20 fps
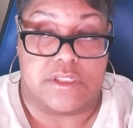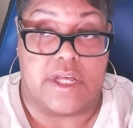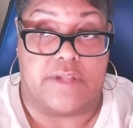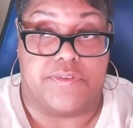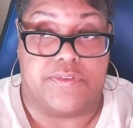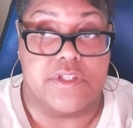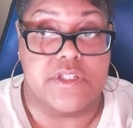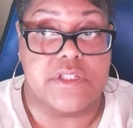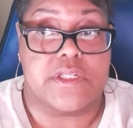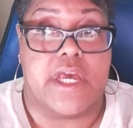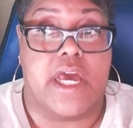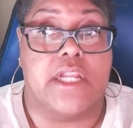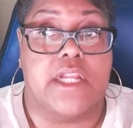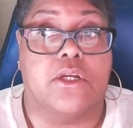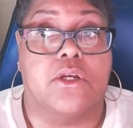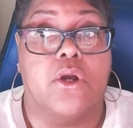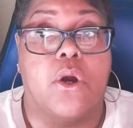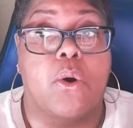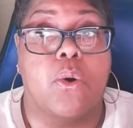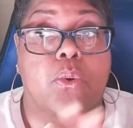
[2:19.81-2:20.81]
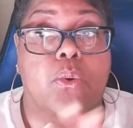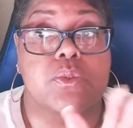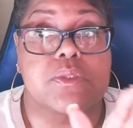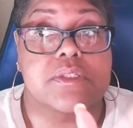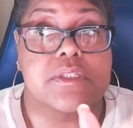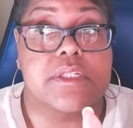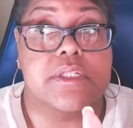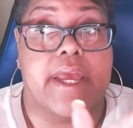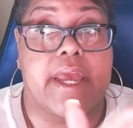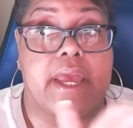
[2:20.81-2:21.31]
Now, this kind of
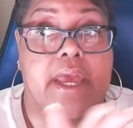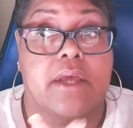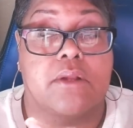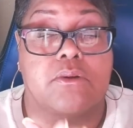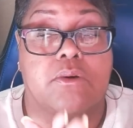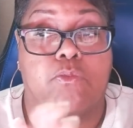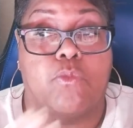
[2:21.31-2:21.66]
goes in hand